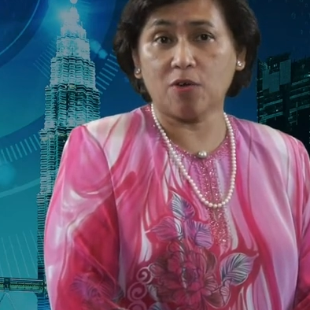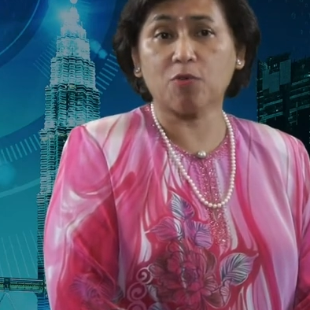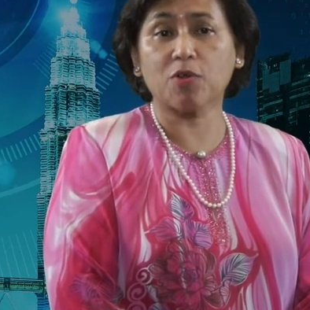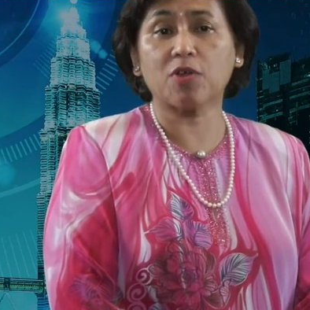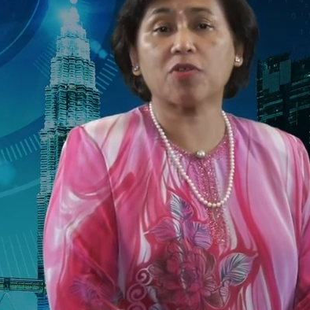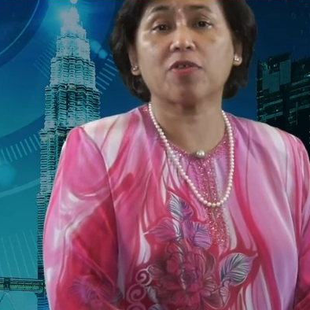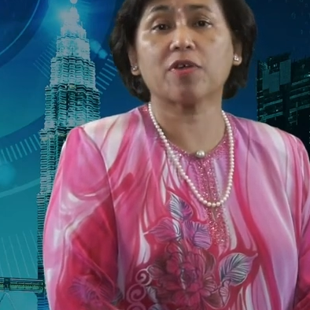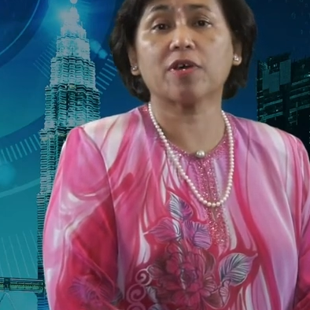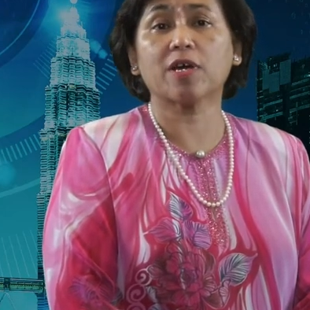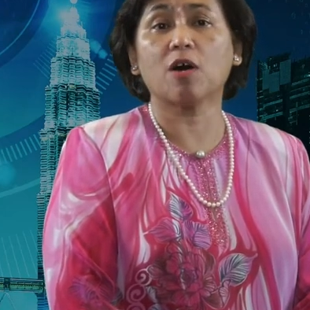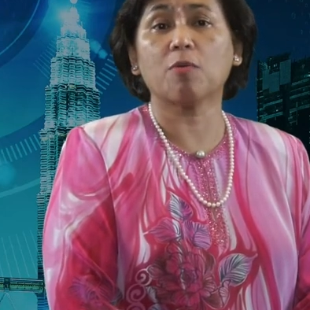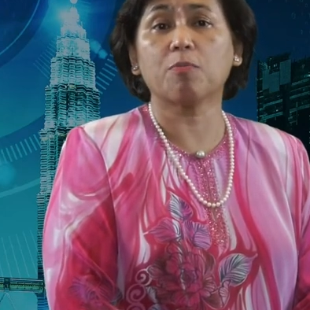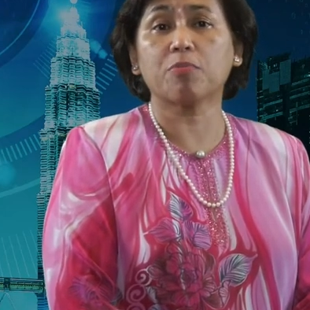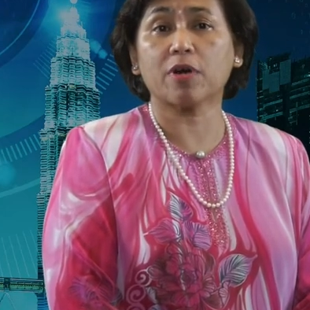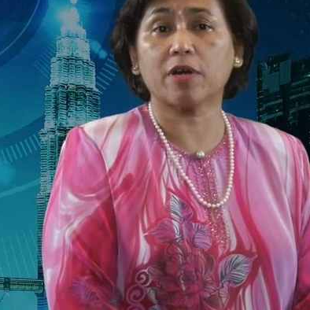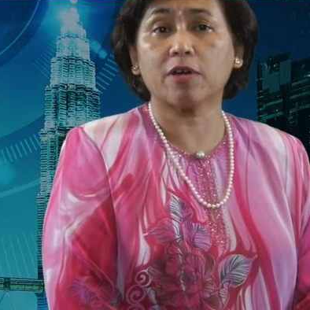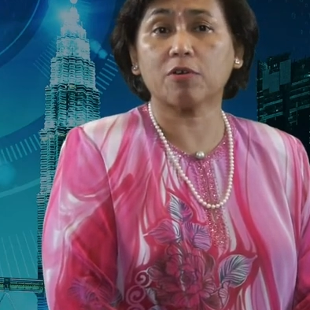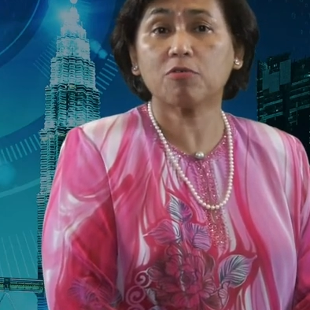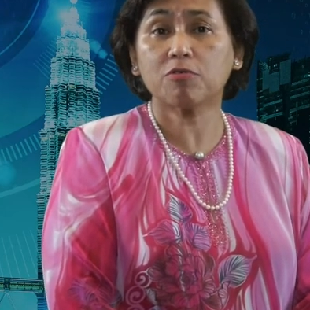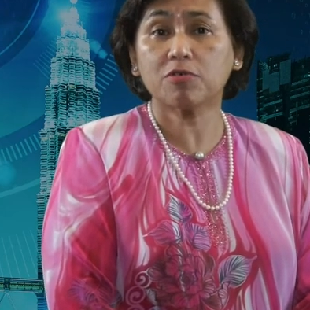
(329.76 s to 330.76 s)
rethink our
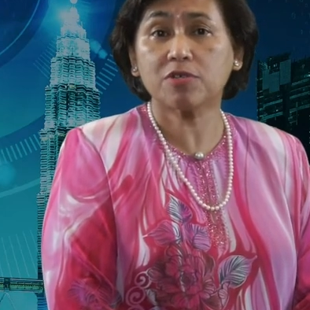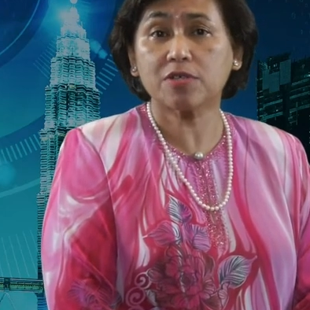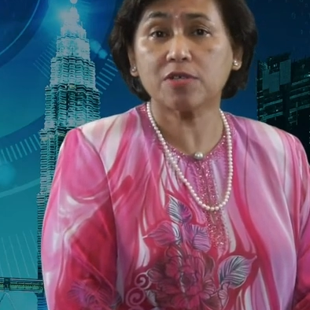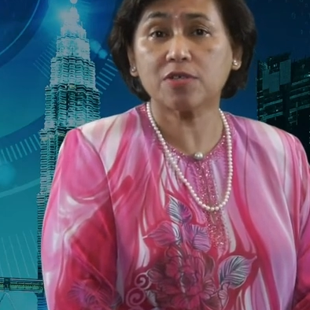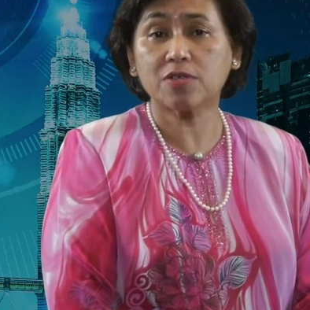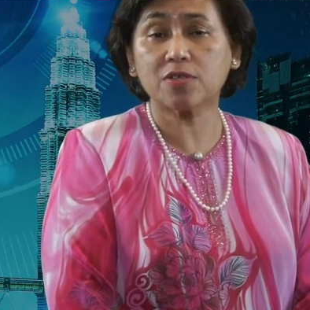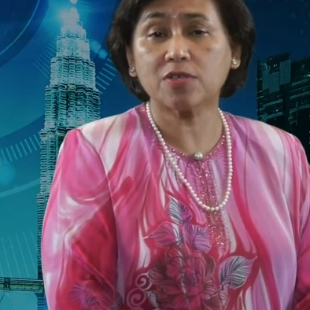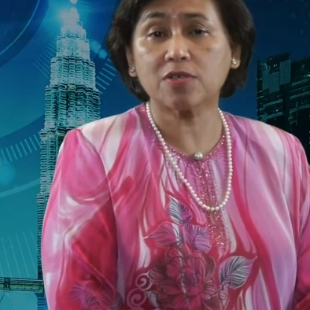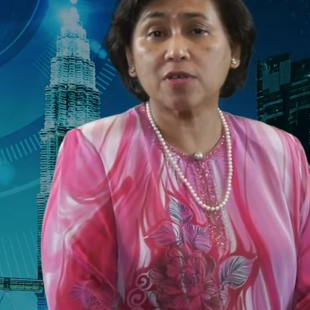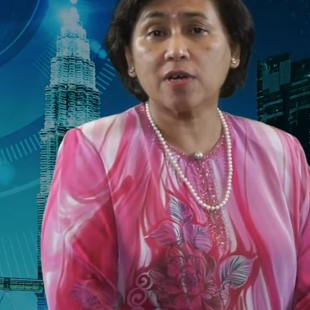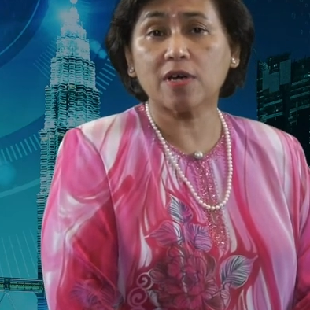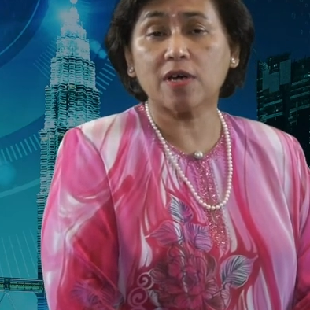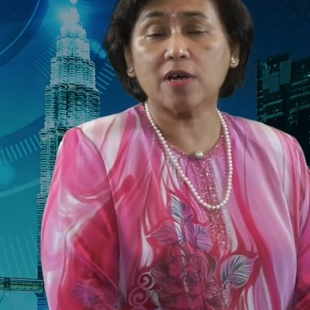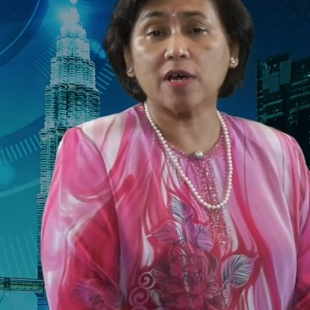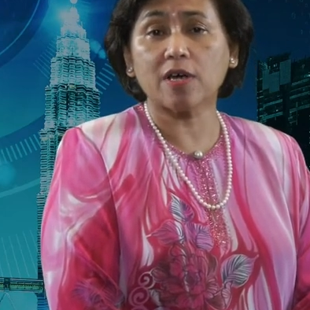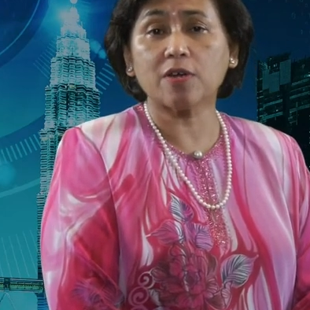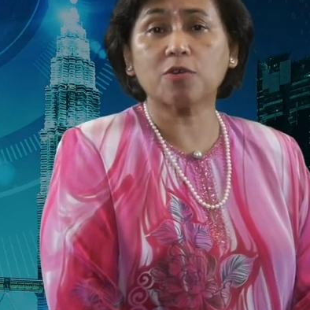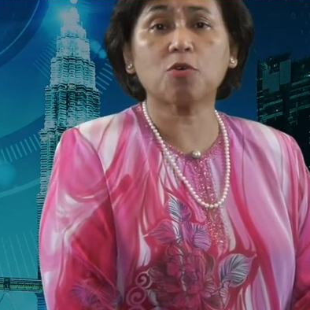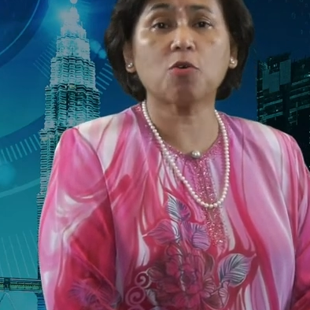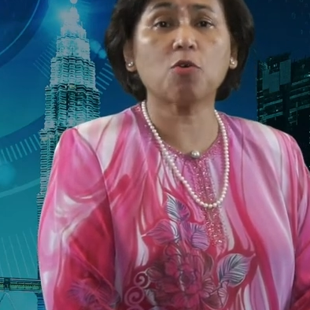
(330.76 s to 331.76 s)
priorities,
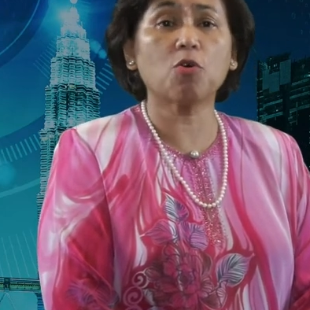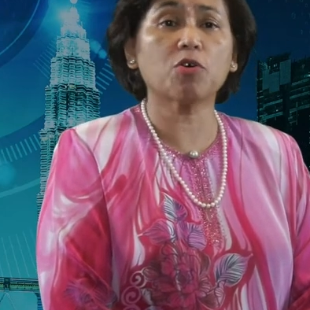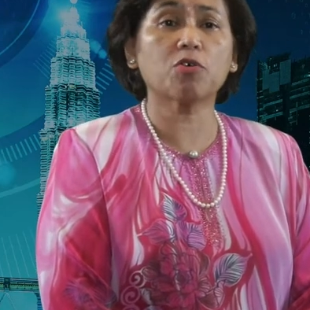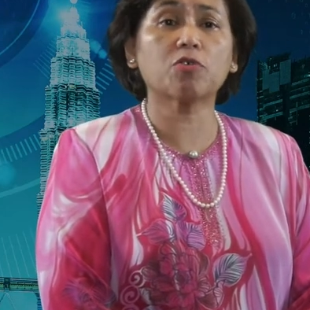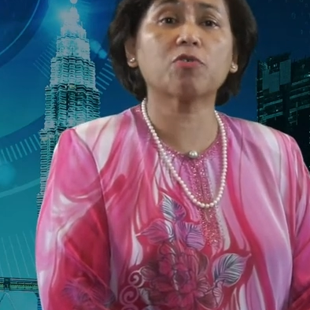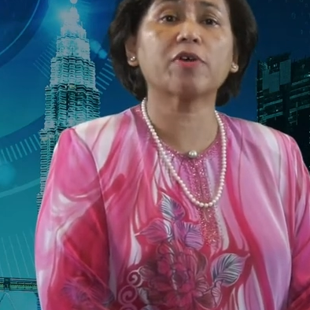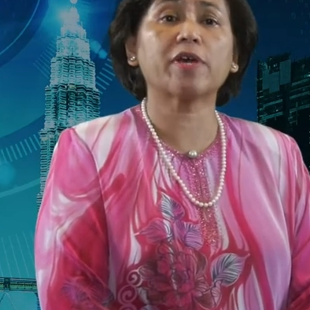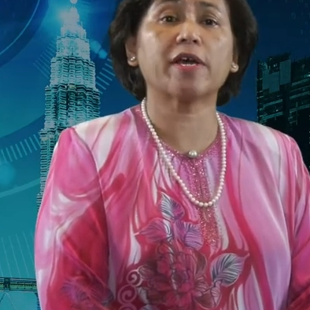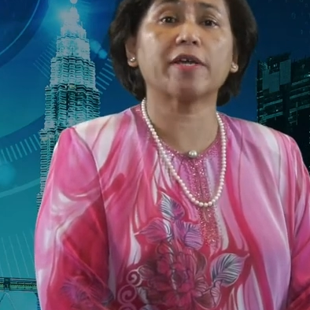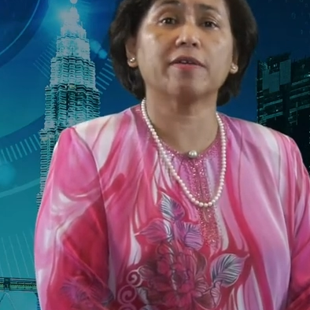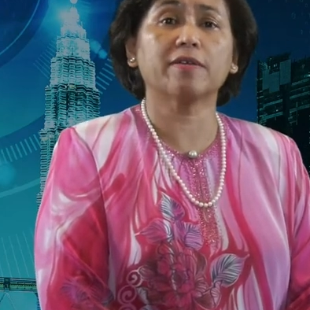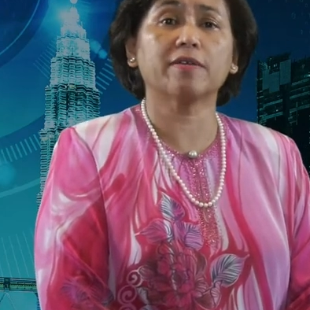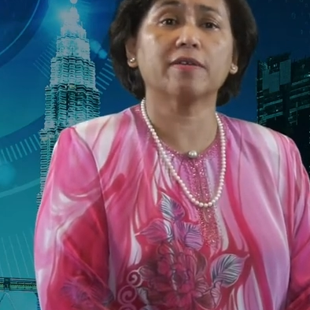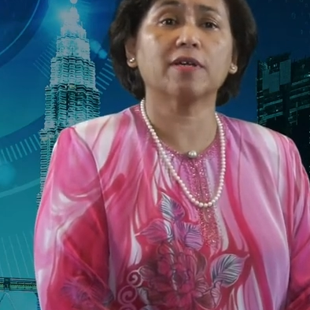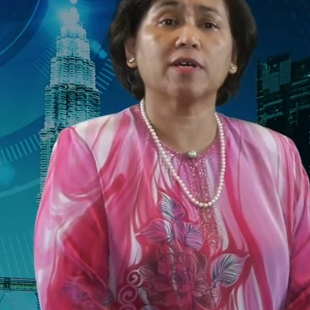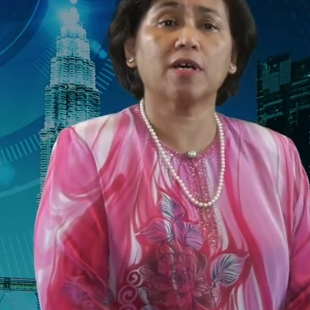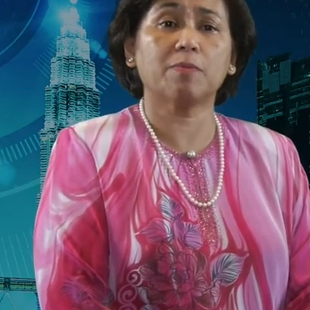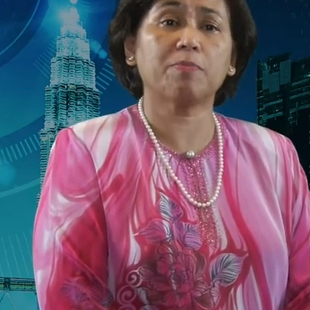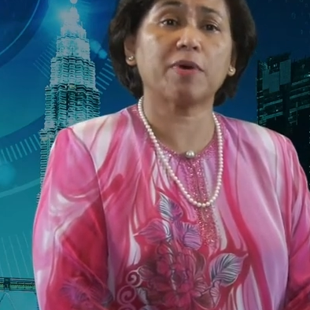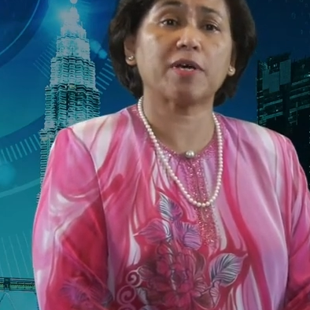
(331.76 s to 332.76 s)
and co-create
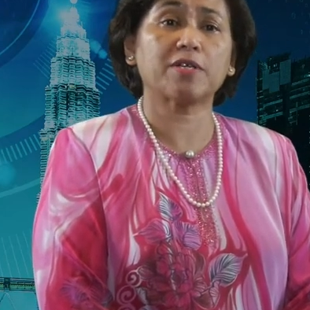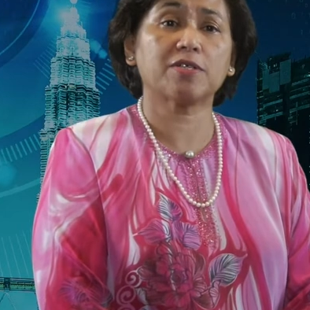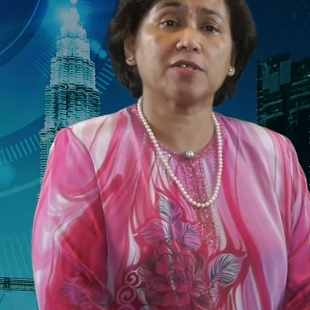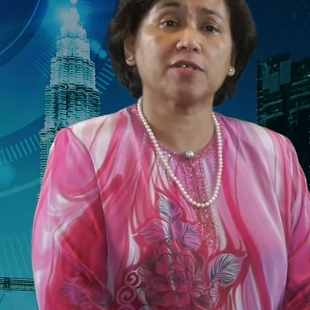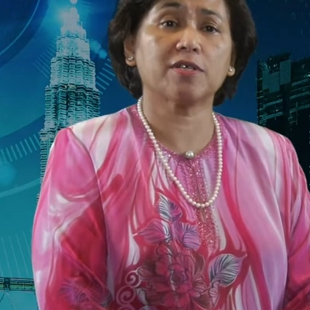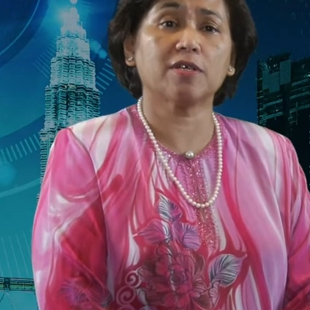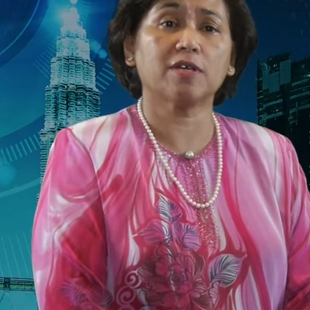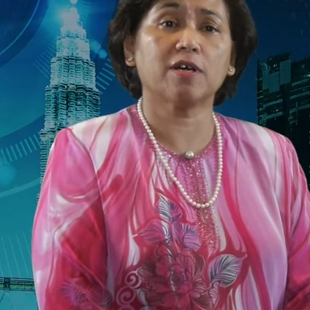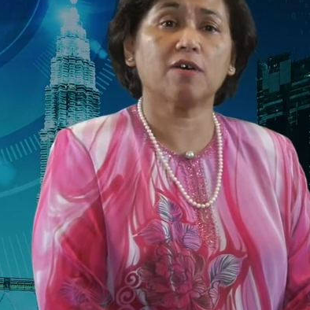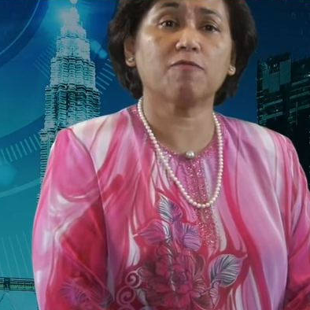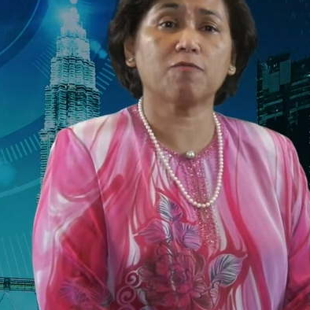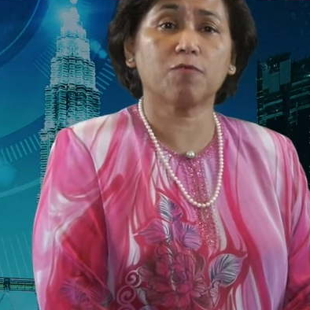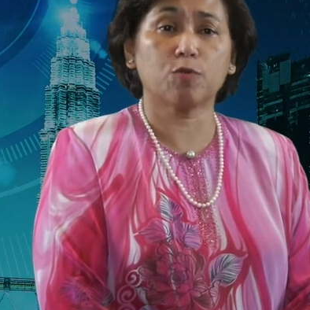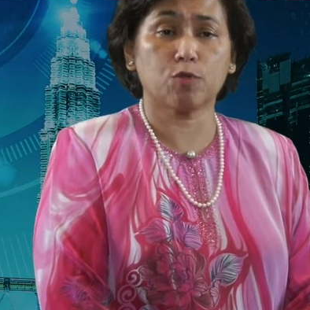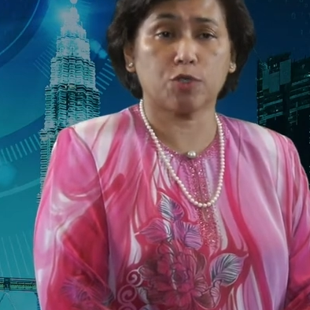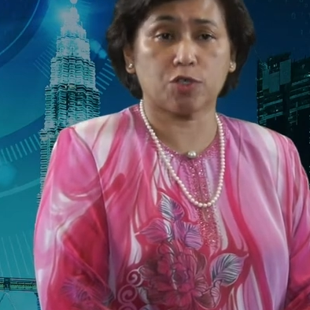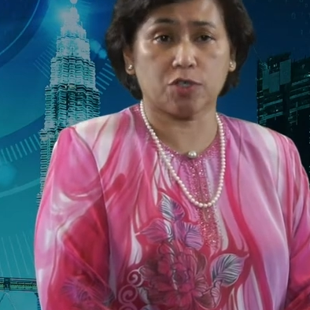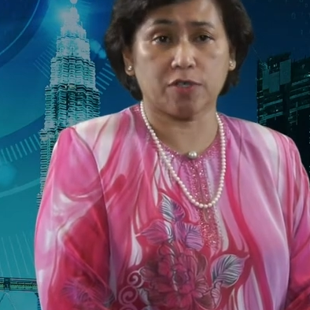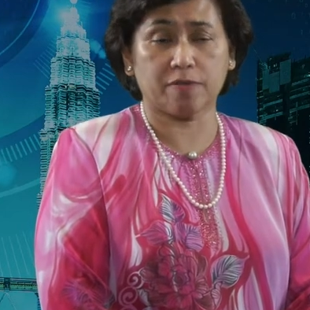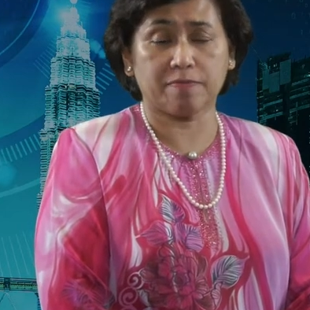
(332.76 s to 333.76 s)
a better
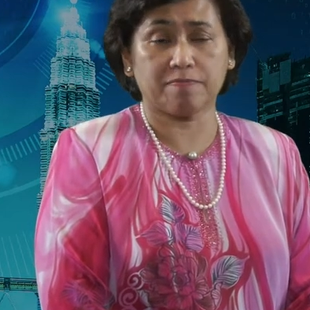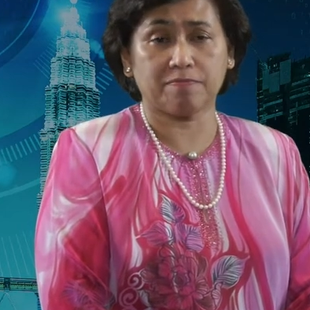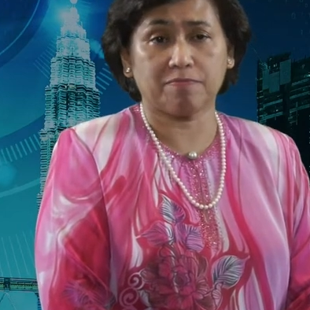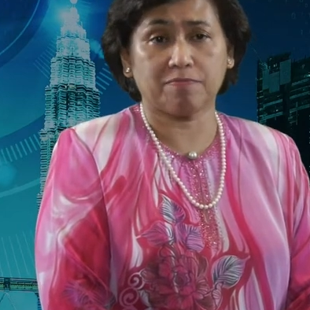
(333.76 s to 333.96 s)
future.